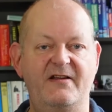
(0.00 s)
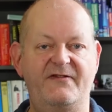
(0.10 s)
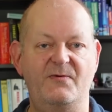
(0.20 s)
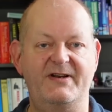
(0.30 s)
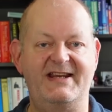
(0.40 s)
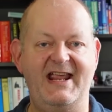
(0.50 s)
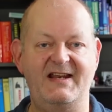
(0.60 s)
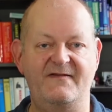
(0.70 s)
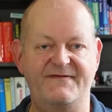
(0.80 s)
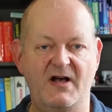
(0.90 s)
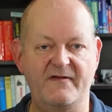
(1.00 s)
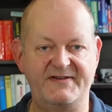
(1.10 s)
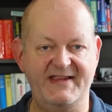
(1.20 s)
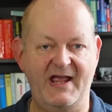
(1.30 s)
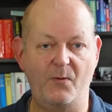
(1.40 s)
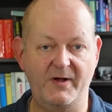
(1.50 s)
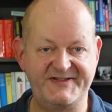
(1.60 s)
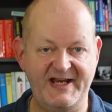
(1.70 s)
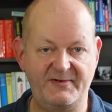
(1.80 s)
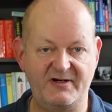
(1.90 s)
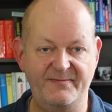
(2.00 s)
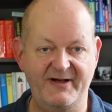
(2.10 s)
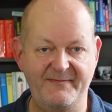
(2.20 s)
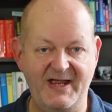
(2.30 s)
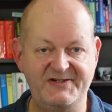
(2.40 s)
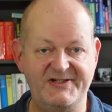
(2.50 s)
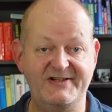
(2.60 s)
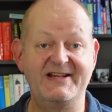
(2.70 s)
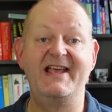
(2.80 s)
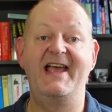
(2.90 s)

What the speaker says: if you want to get involved in that WhatsApp group I mentioned.